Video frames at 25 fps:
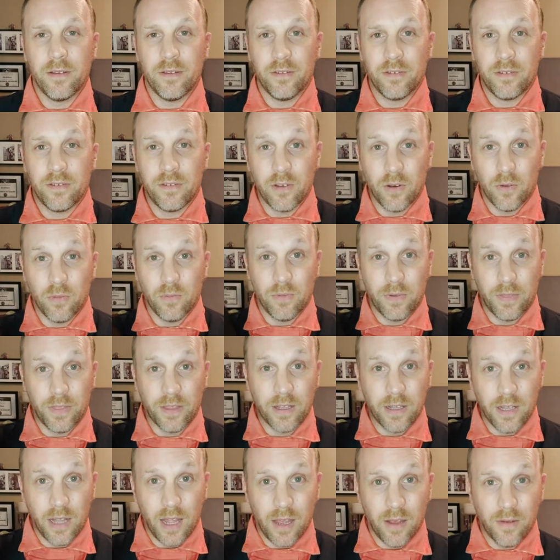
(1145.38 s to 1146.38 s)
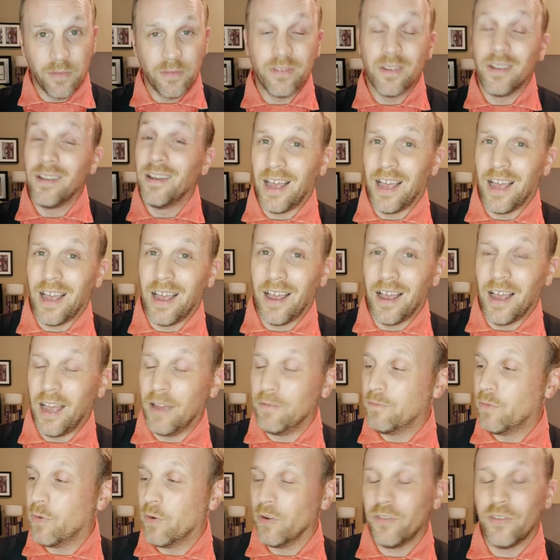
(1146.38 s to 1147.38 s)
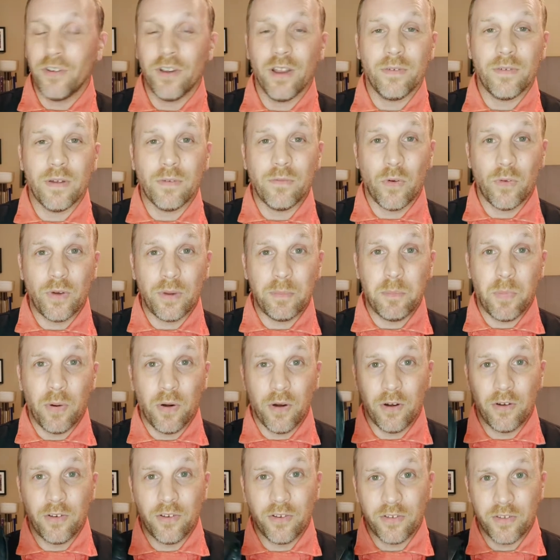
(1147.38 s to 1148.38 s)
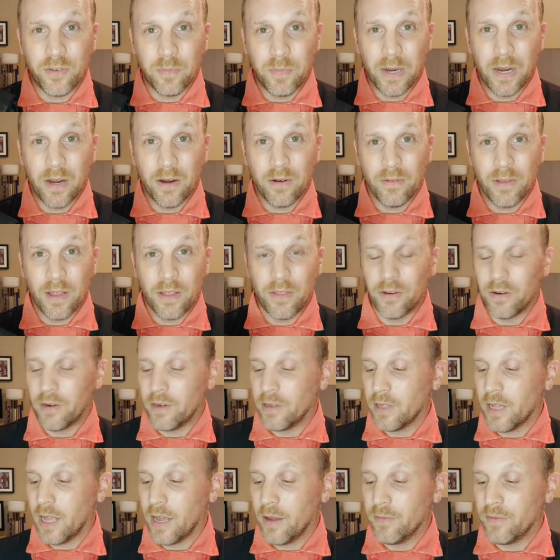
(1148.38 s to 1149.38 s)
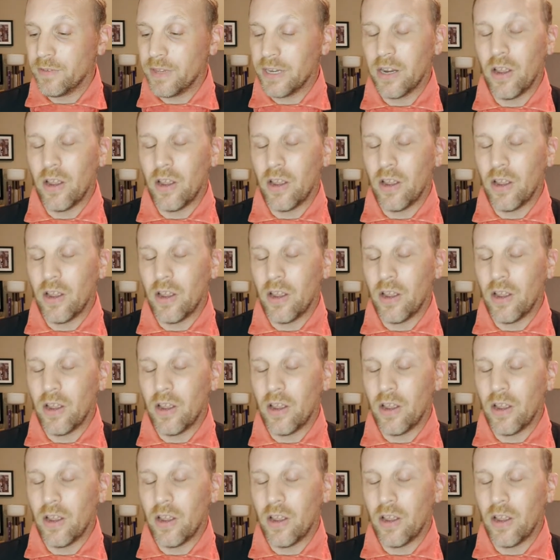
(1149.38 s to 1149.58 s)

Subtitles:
So with the gloves, I'm fortunate enough, I've already purchased a pair of leather gloves.